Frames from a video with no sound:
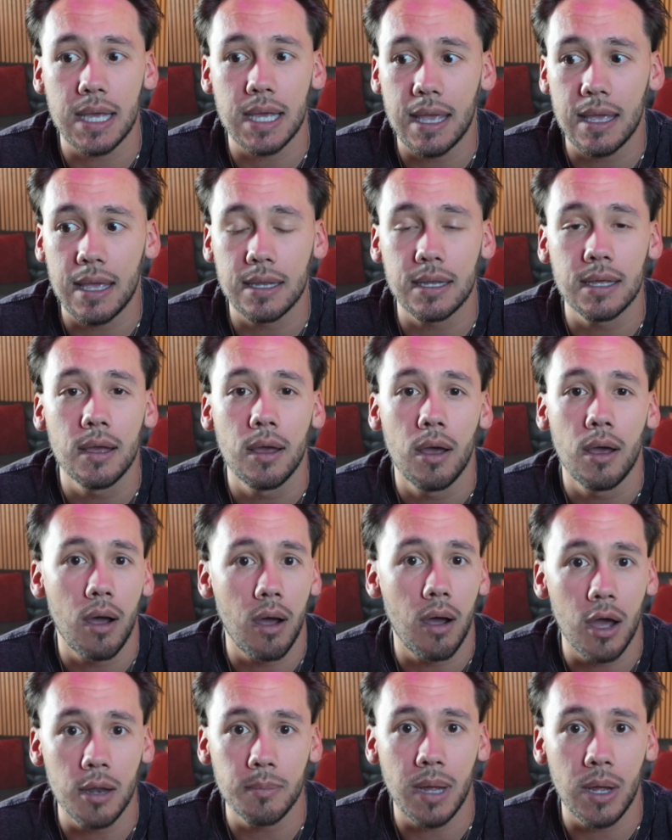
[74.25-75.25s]
And
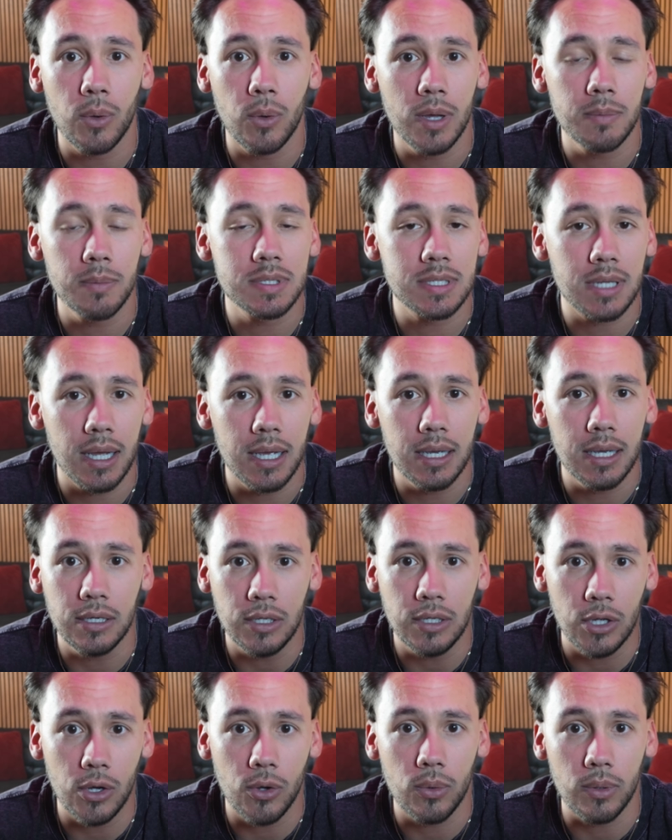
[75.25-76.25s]
on my website,
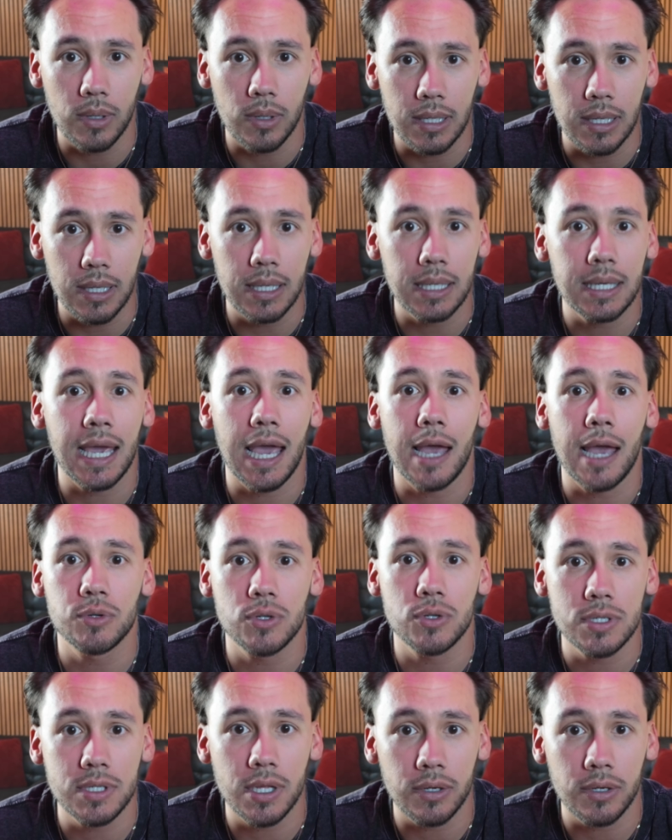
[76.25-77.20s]
it captures